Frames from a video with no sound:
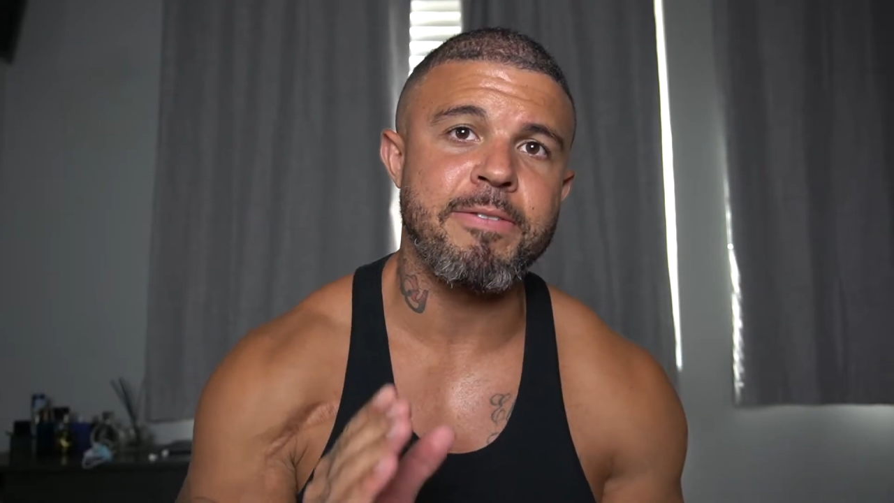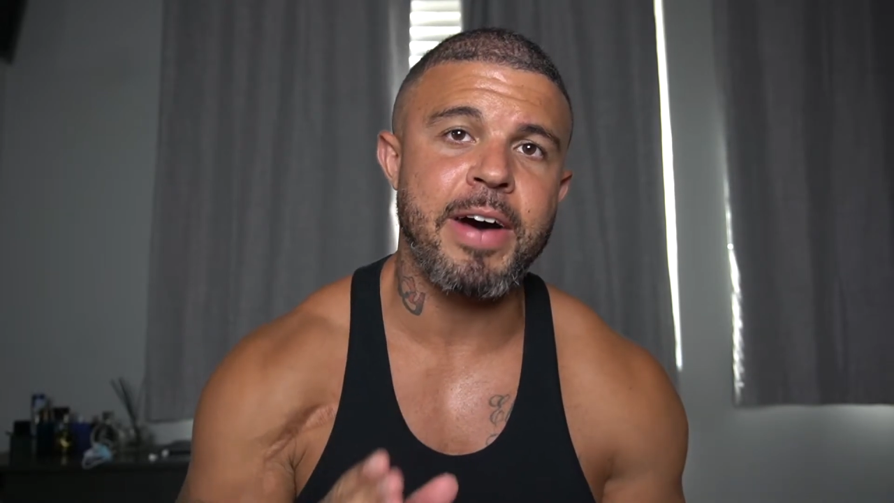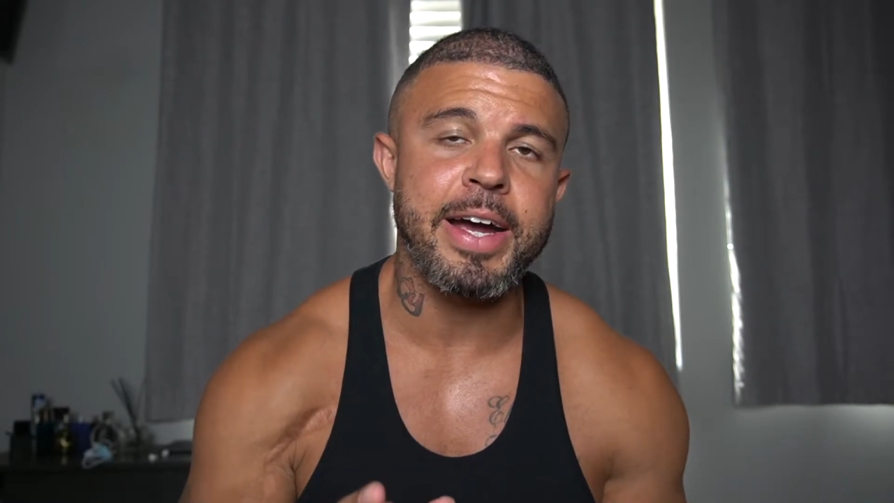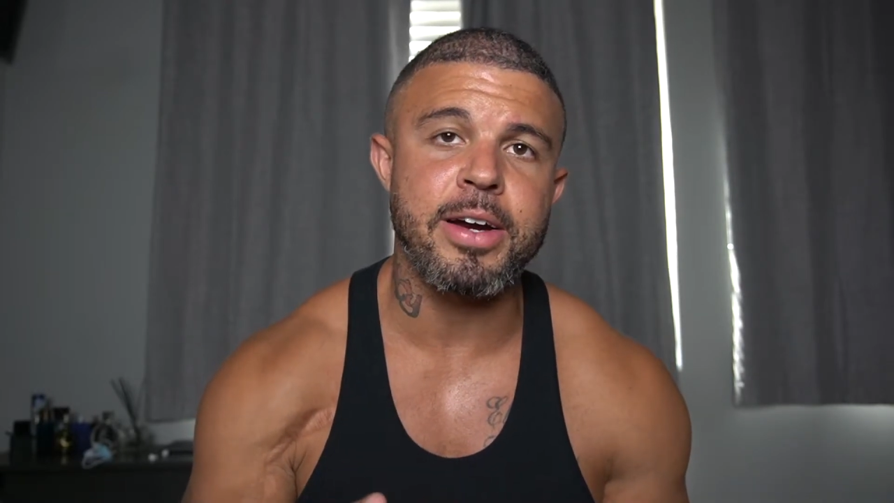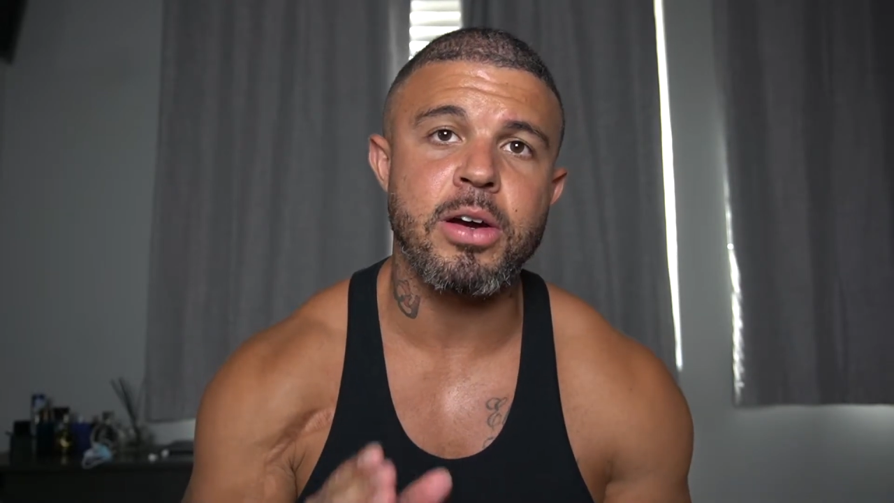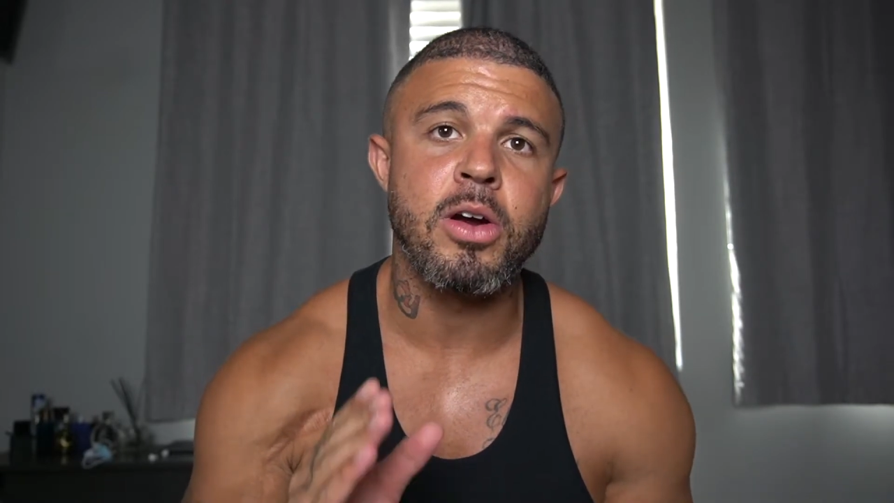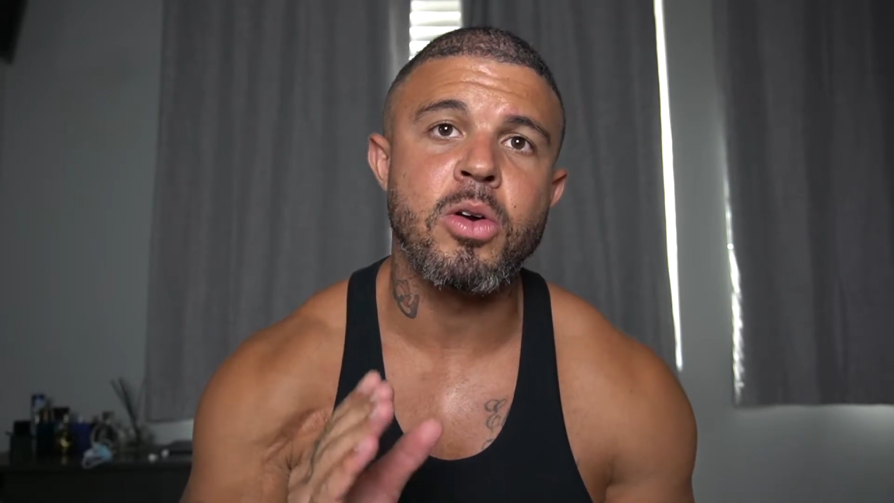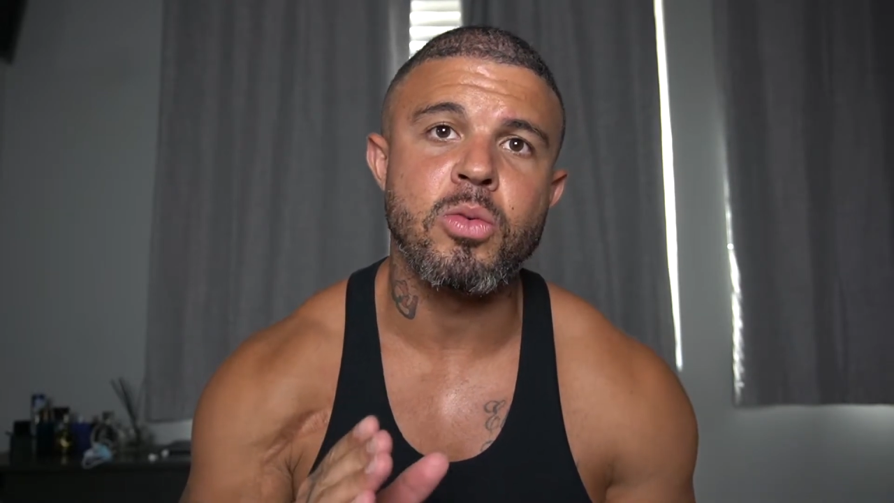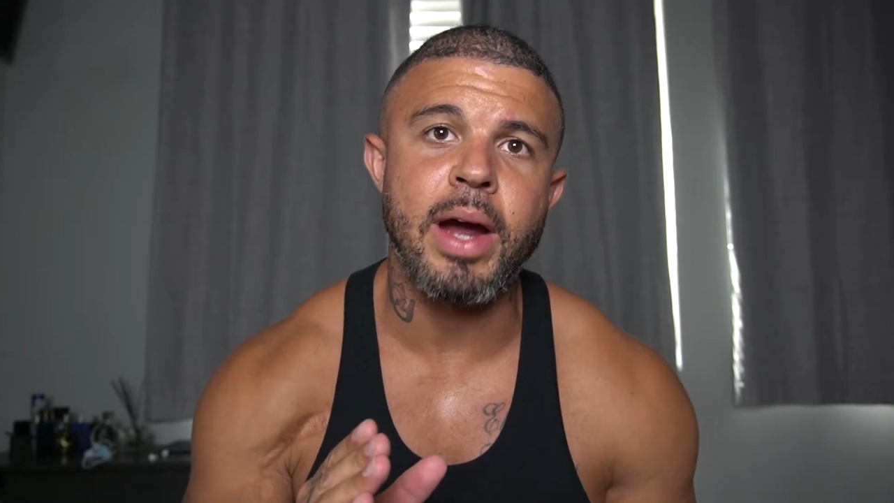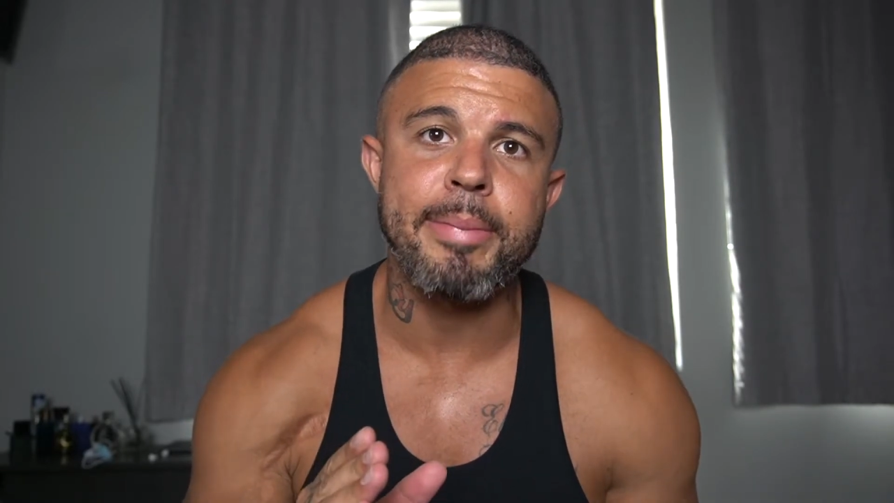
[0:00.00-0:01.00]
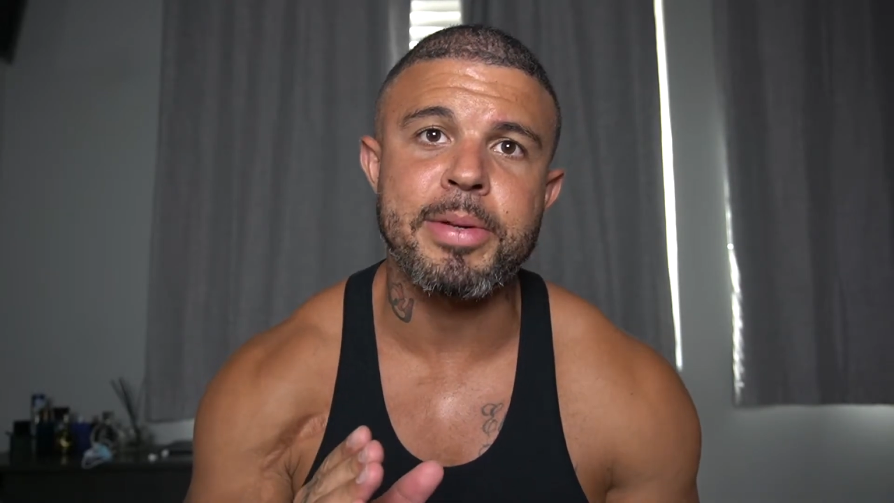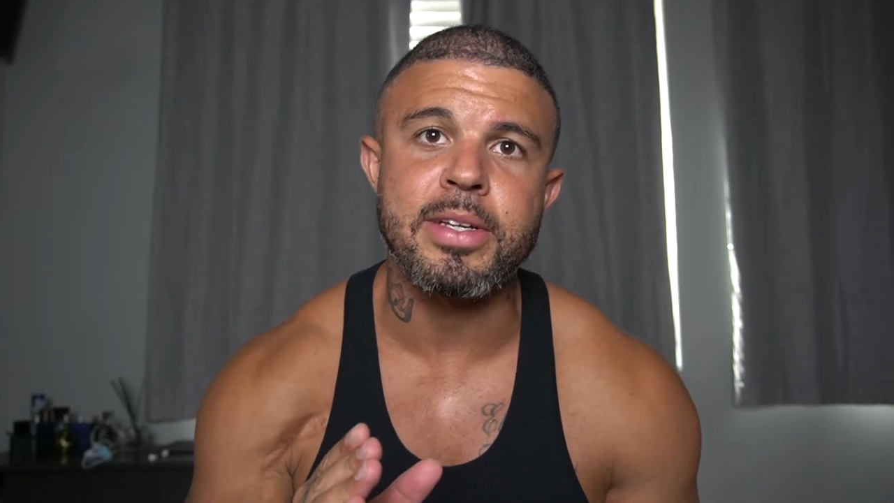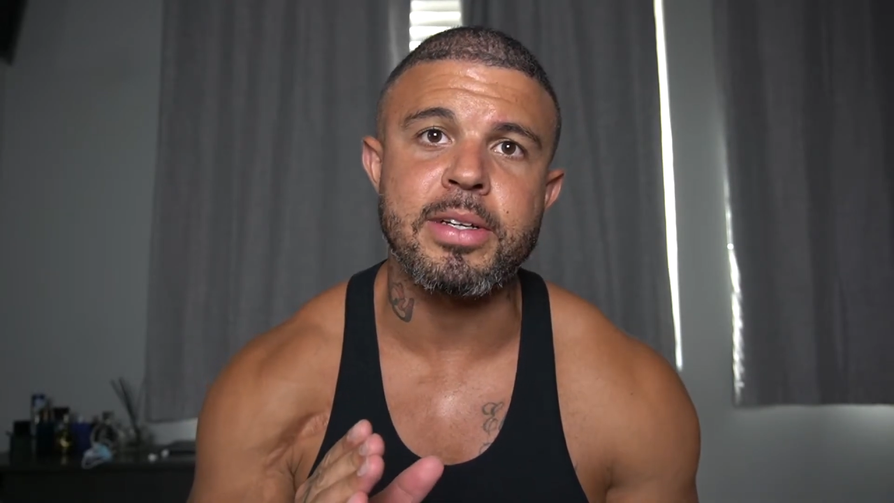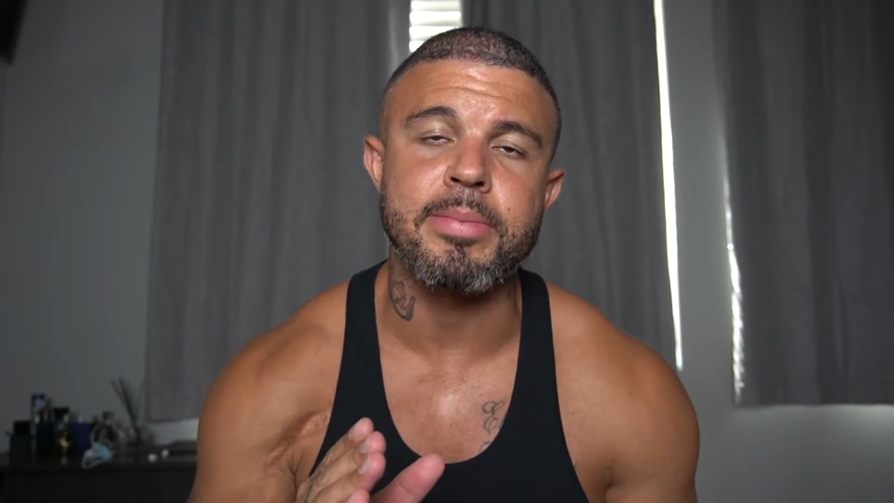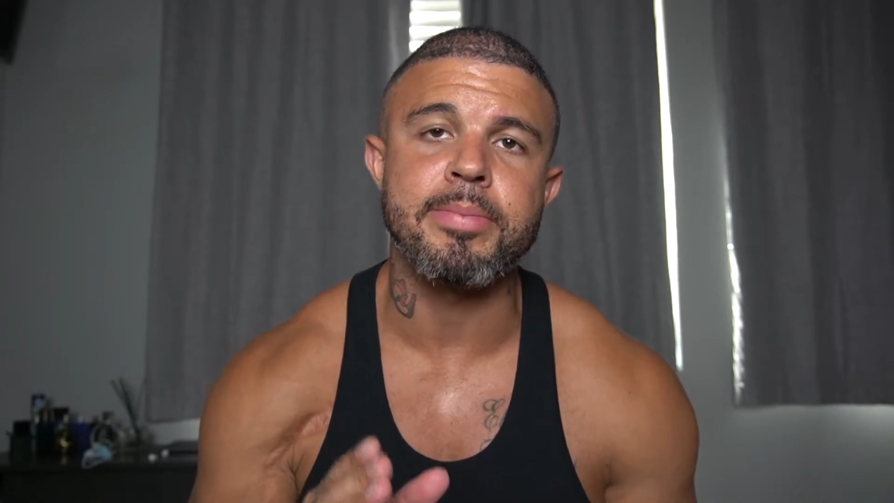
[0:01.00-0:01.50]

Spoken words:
fire rapidly.